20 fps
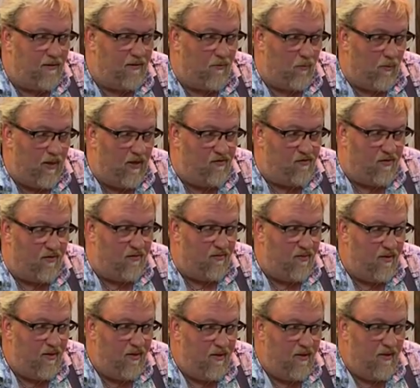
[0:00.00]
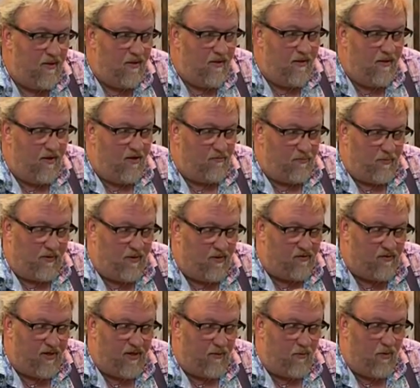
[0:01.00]
the reason is because
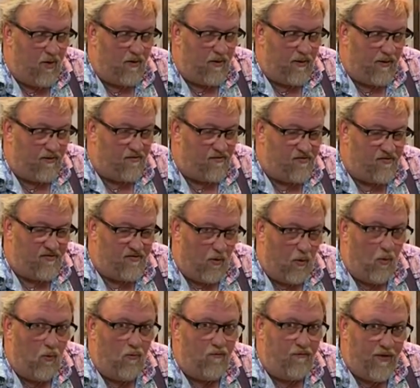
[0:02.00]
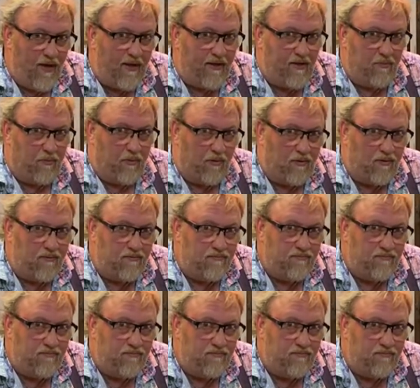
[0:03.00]
Adirondack is so valuable